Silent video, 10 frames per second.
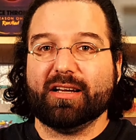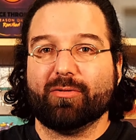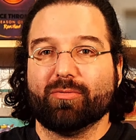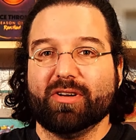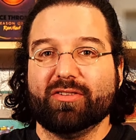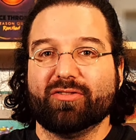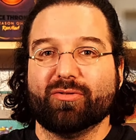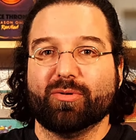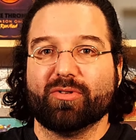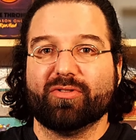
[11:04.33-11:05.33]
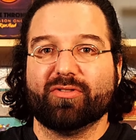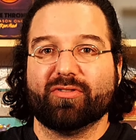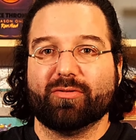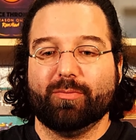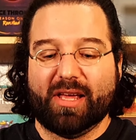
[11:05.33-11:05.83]
a
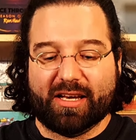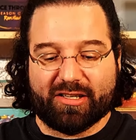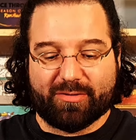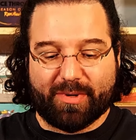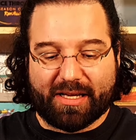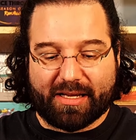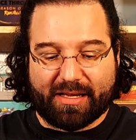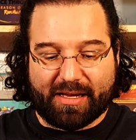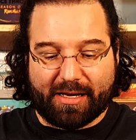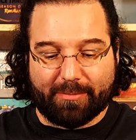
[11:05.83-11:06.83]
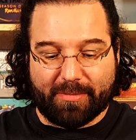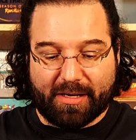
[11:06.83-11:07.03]
resource management game.